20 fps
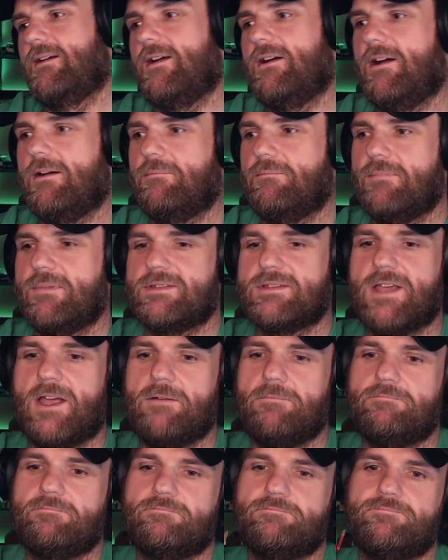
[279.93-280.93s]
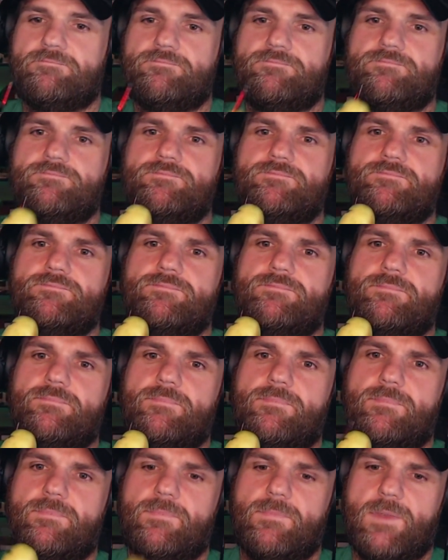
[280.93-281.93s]
All right, let's go.
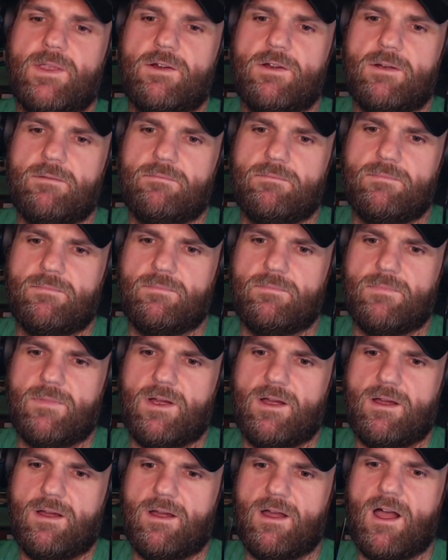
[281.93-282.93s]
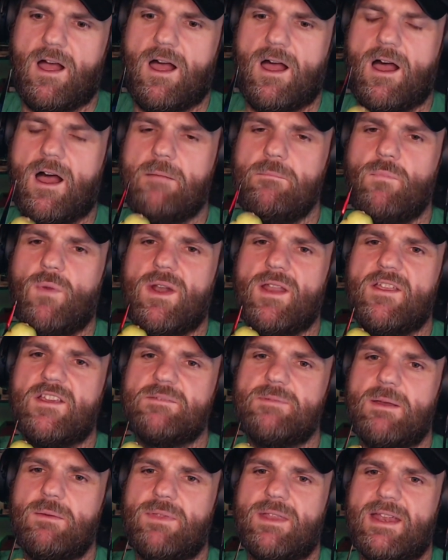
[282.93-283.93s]
All right. I'm one of
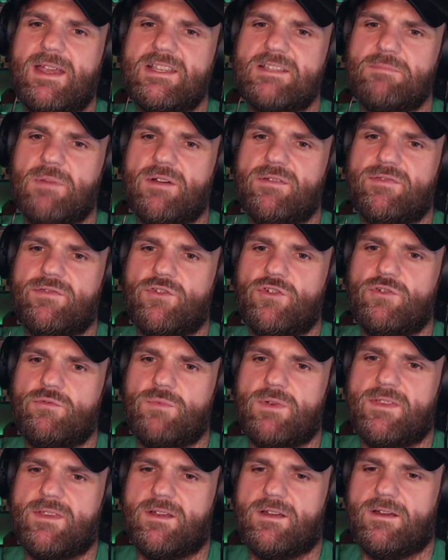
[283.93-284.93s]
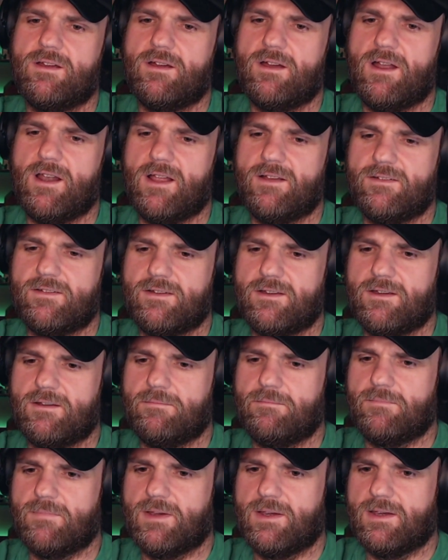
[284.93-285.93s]
those people that eats my fruit with a, I like
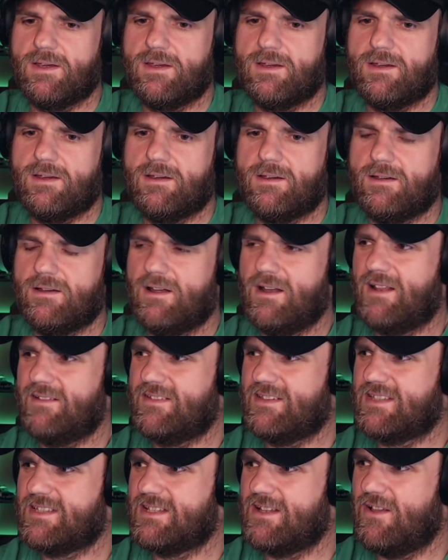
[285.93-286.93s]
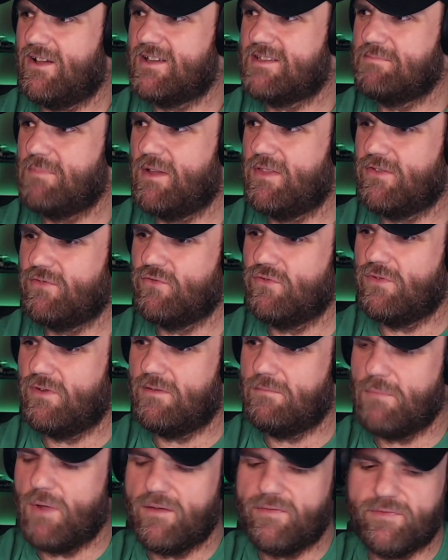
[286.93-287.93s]
to slice
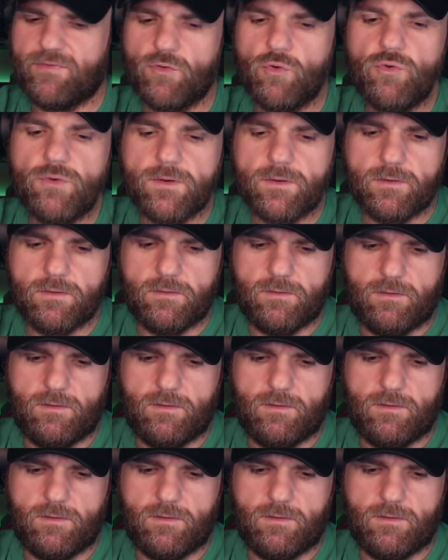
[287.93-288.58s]
my fruit